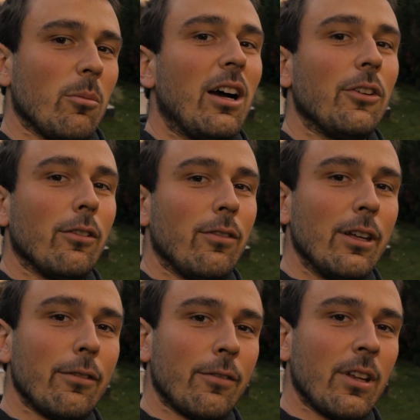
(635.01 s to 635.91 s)
amount of
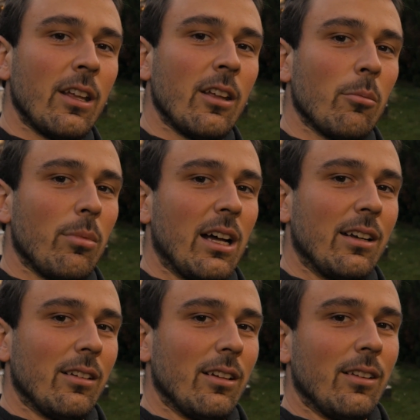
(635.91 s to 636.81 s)
lift,
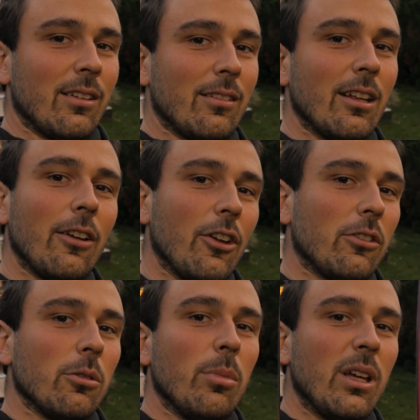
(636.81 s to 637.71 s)
but is still
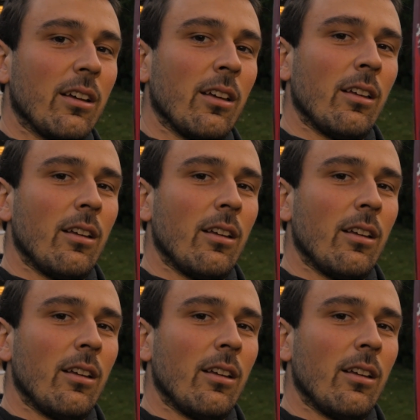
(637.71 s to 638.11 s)
not too big.